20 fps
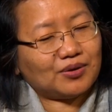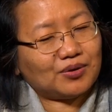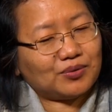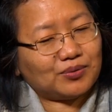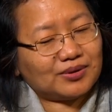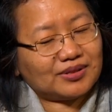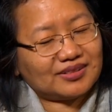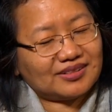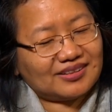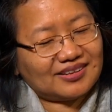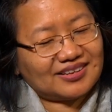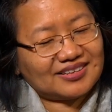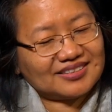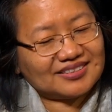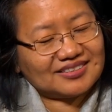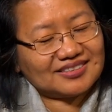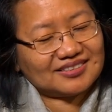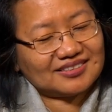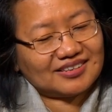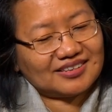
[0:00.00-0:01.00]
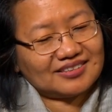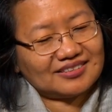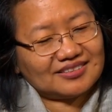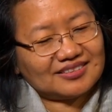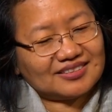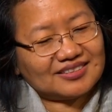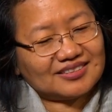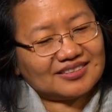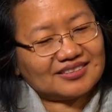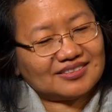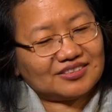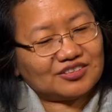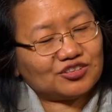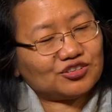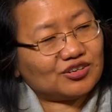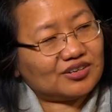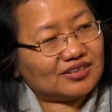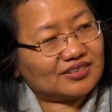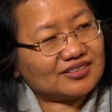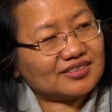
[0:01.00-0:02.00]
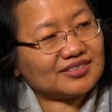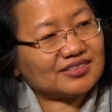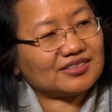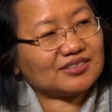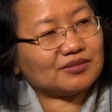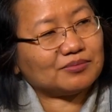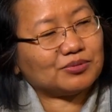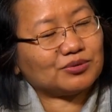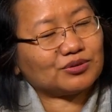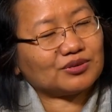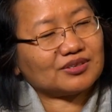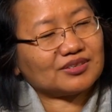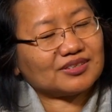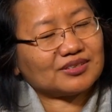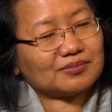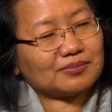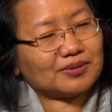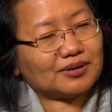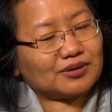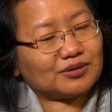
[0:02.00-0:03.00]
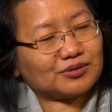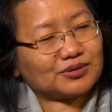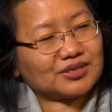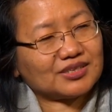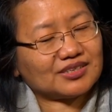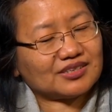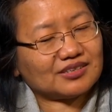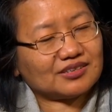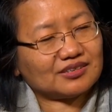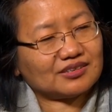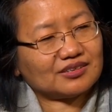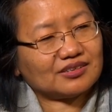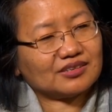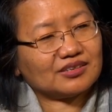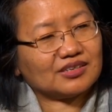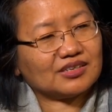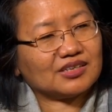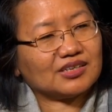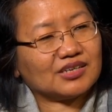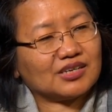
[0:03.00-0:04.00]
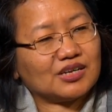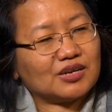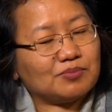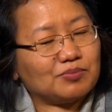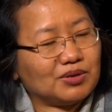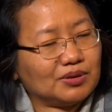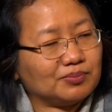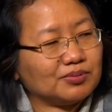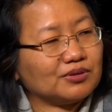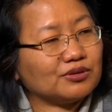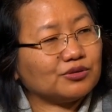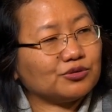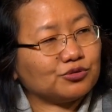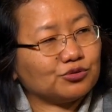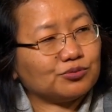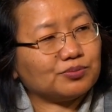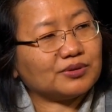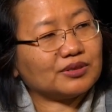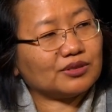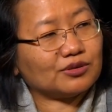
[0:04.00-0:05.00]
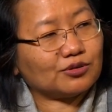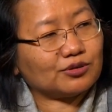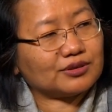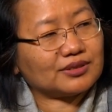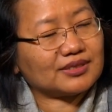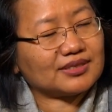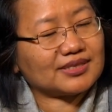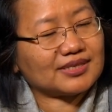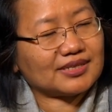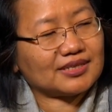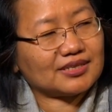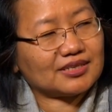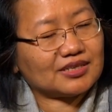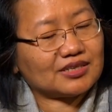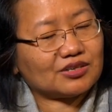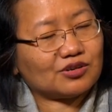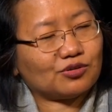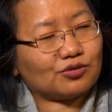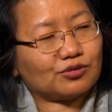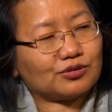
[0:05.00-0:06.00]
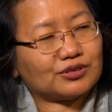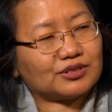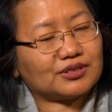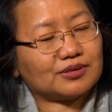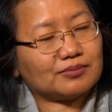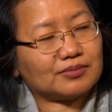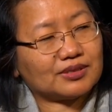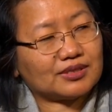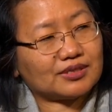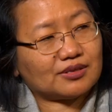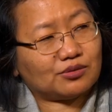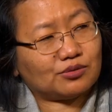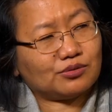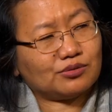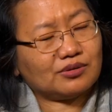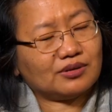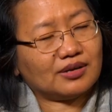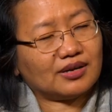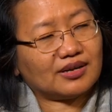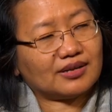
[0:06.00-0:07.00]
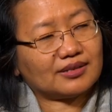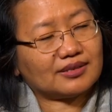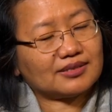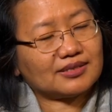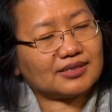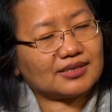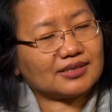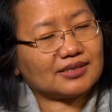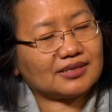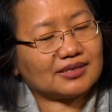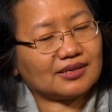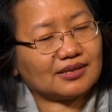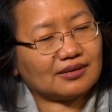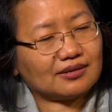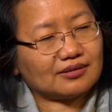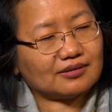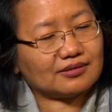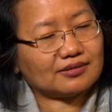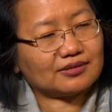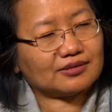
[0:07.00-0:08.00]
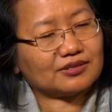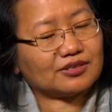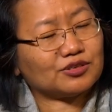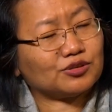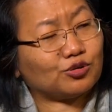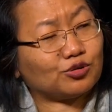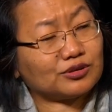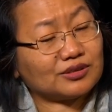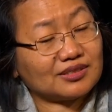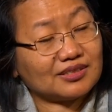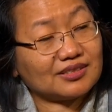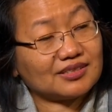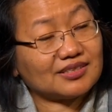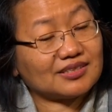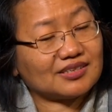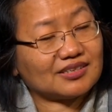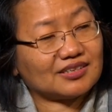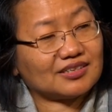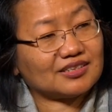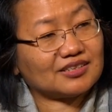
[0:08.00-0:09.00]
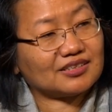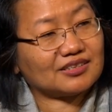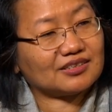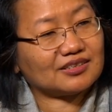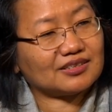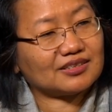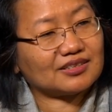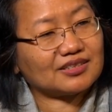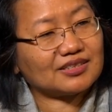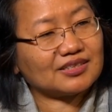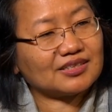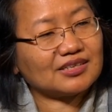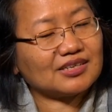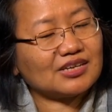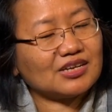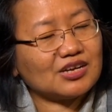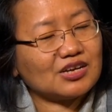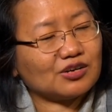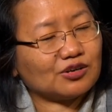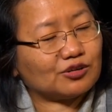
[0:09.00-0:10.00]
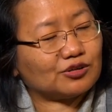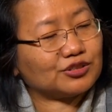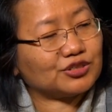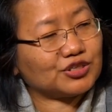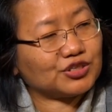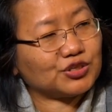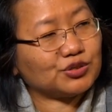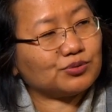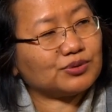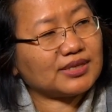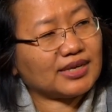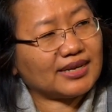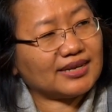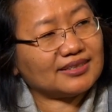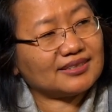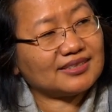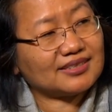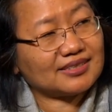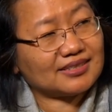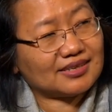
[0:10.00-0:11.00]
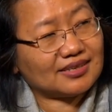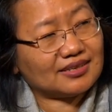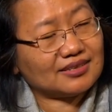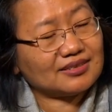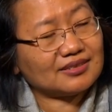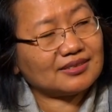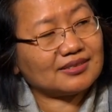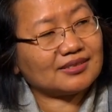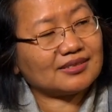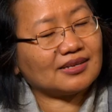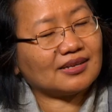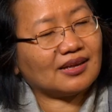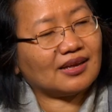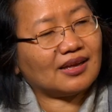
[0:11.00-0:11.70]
Well, as the title suggests, the book is about a people group in Northeast India called Mizo. And the Northeast in India constitutes 8 states.